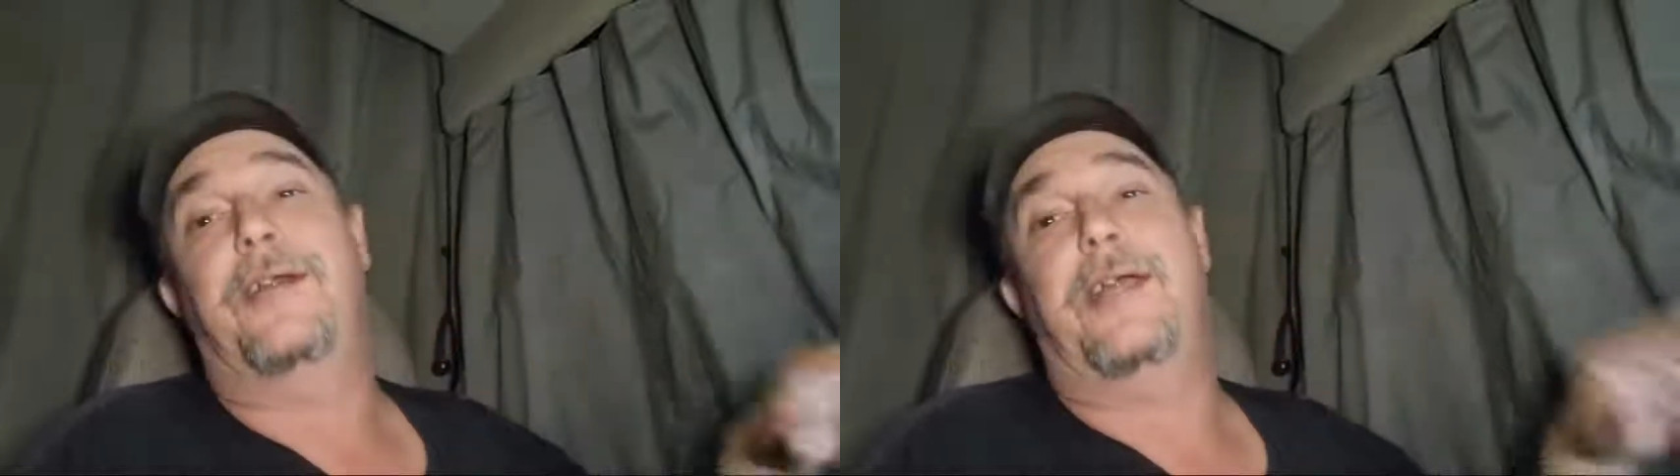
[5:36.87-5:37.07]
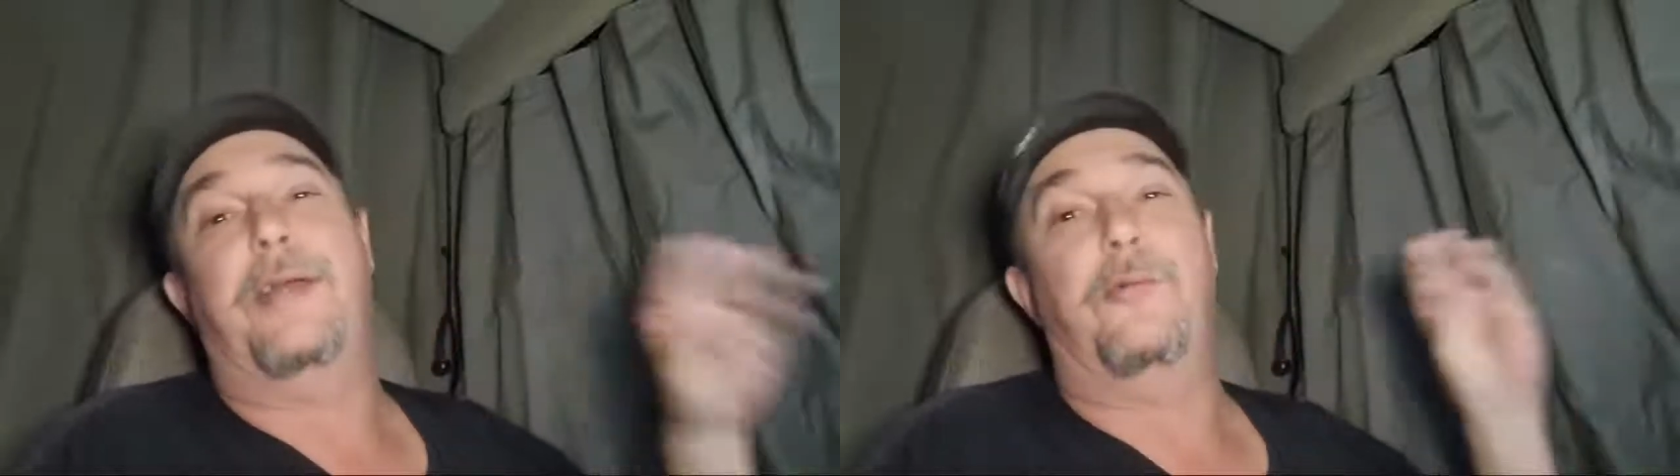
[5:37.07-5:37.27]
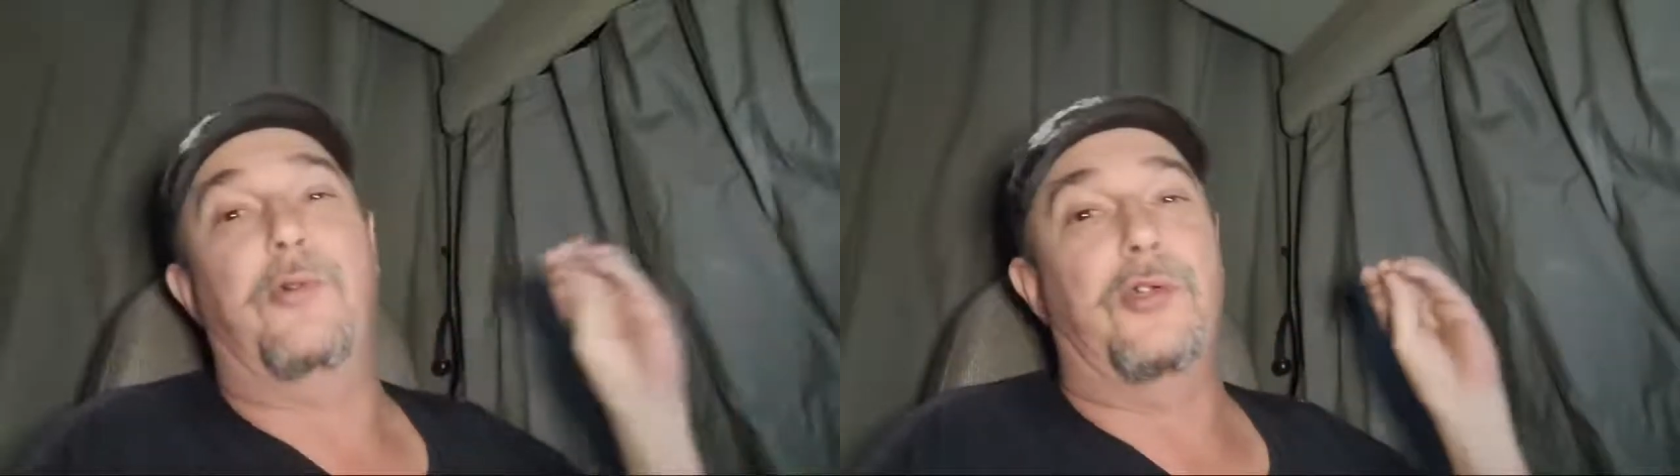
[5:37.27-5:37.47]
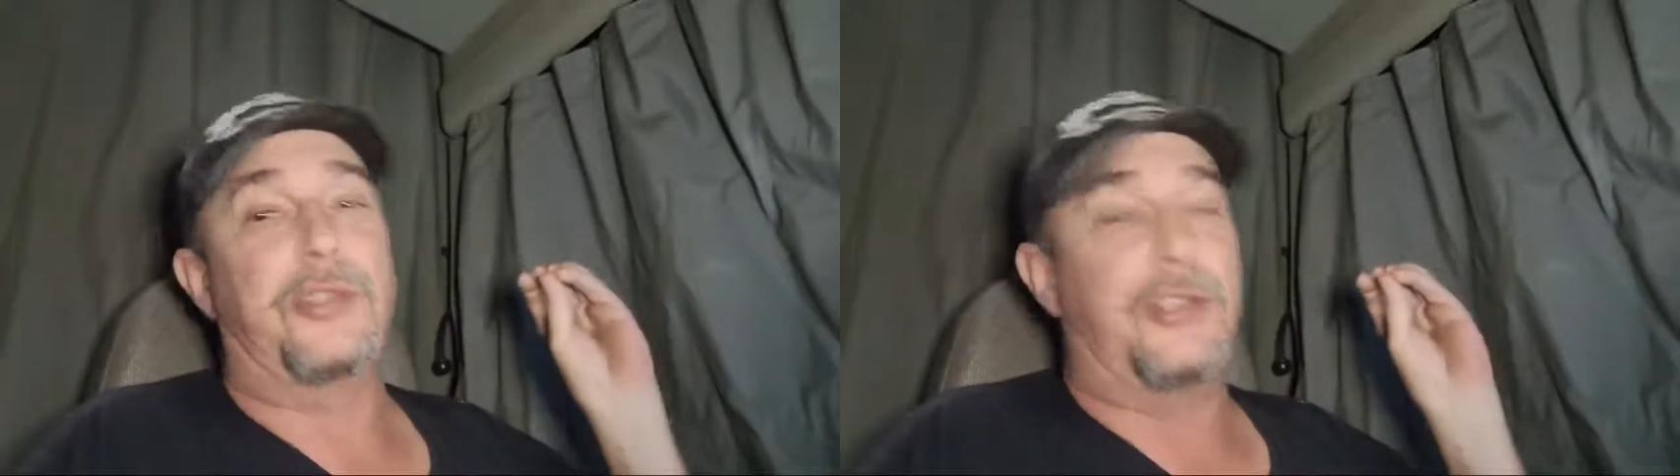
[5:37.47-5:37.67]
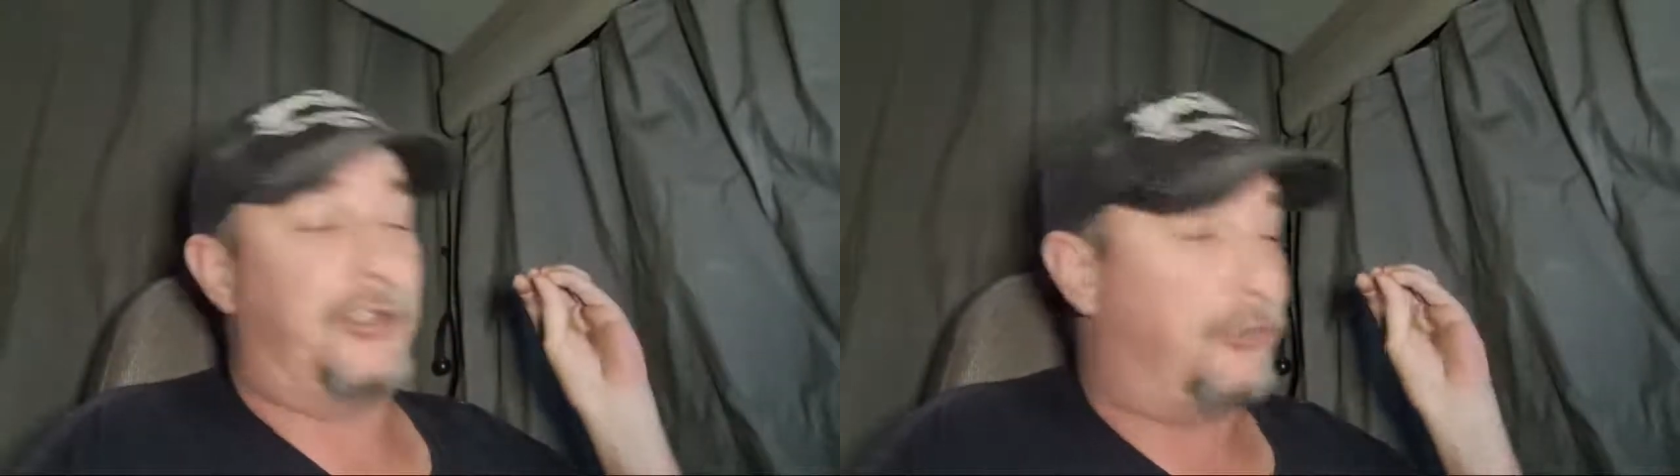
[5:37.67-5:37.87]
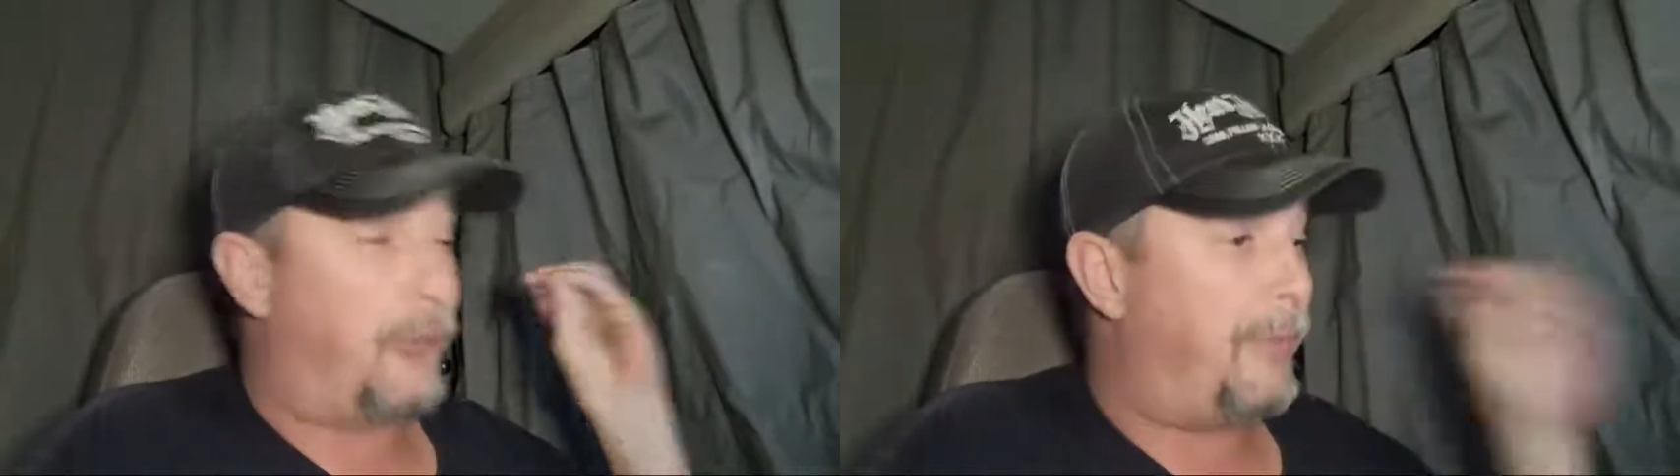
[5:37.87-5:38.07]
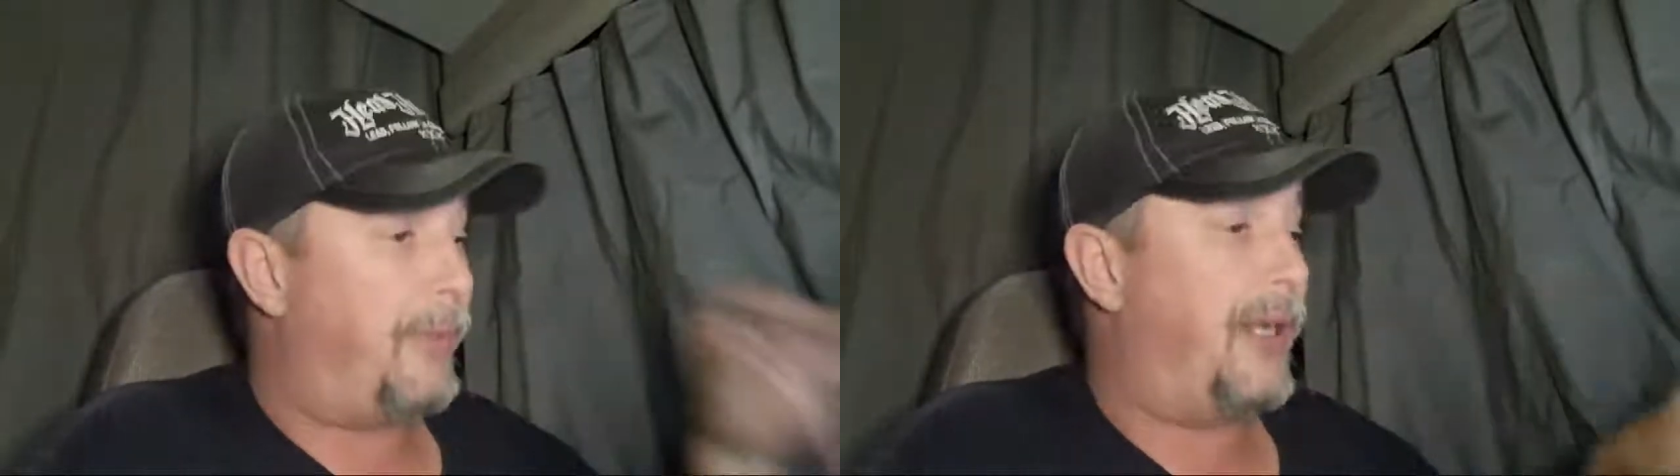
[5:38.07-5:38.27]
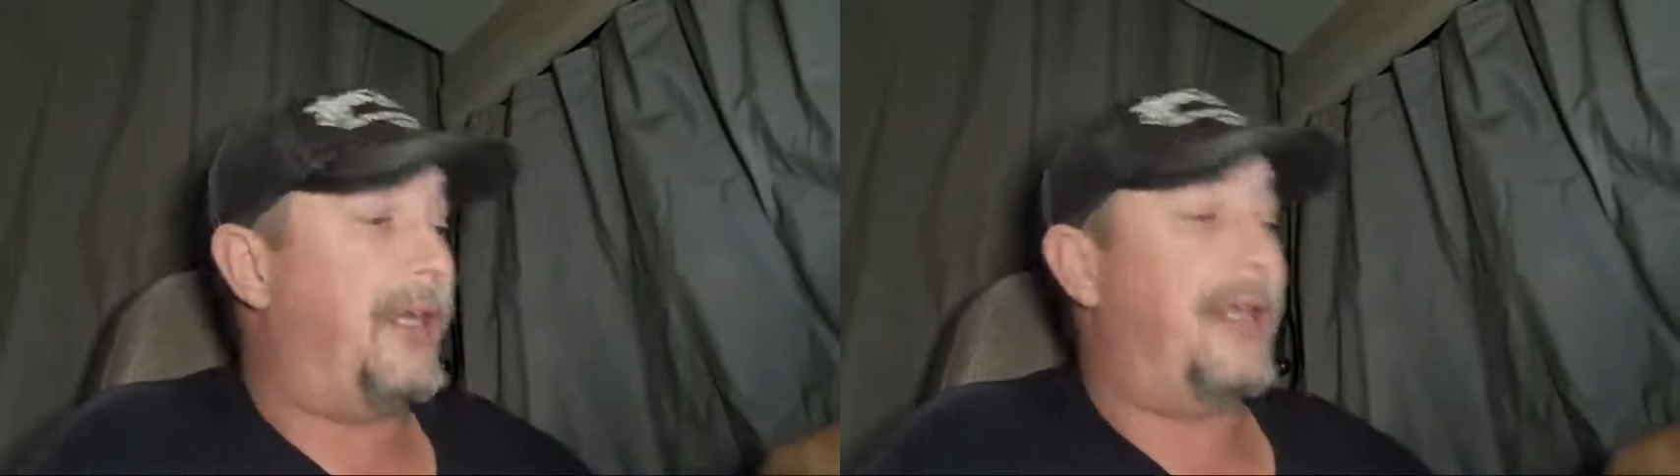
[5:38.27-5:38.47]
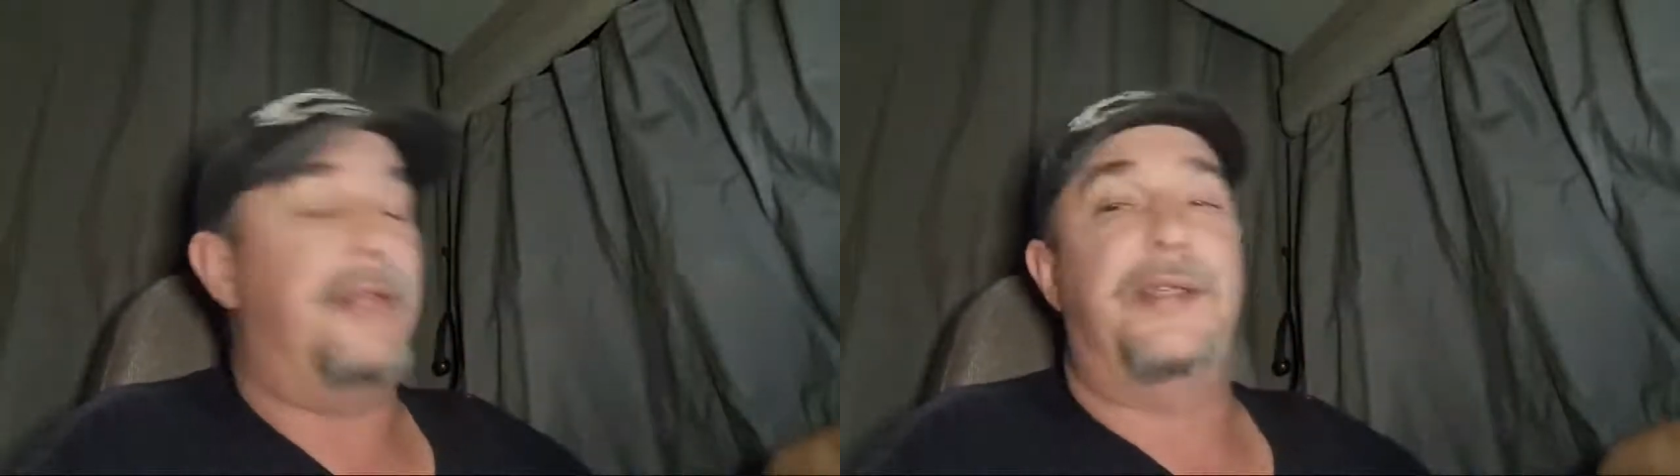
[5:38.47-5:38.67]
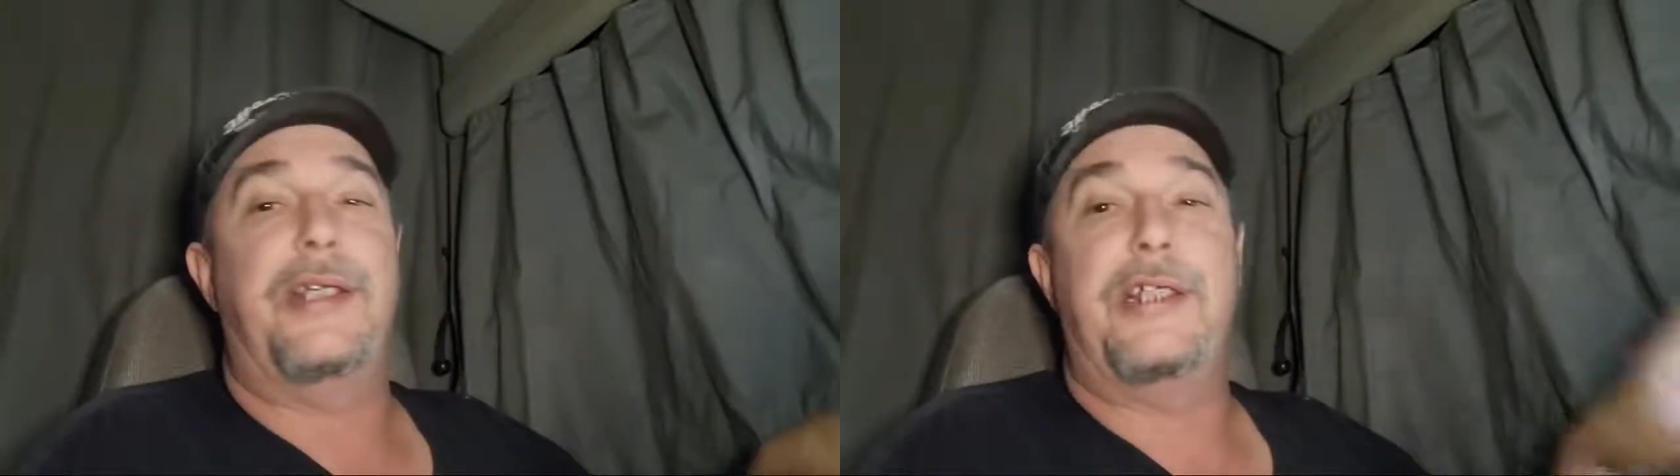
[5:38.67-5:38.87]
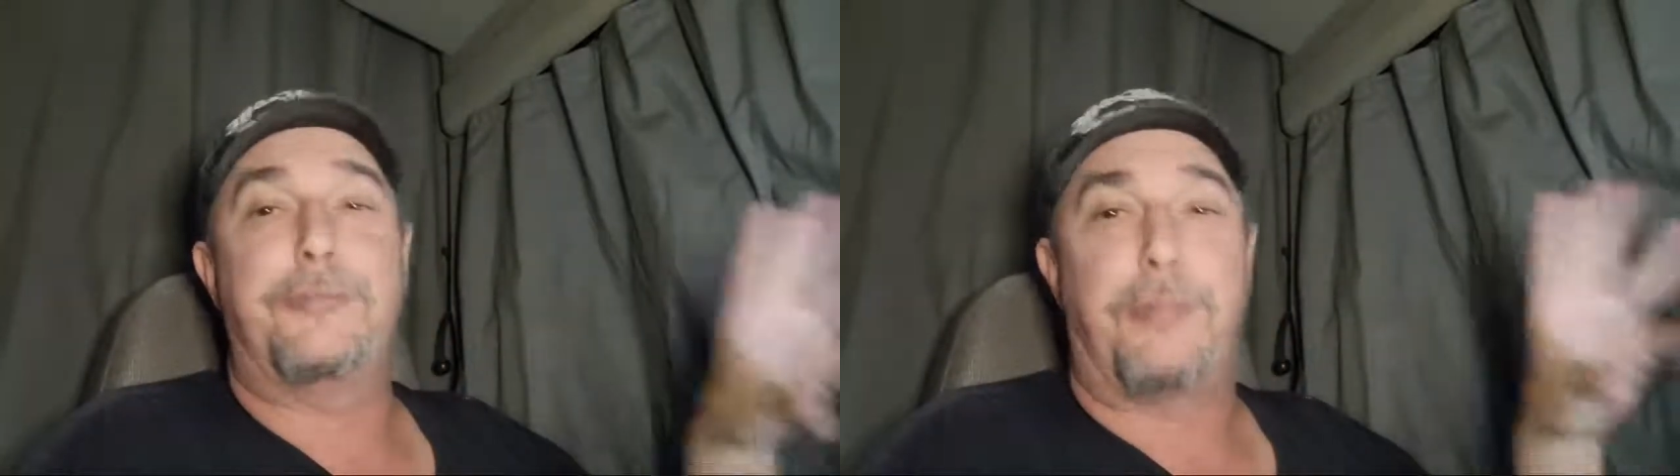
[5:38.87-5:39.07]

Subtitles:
it will distribute it in these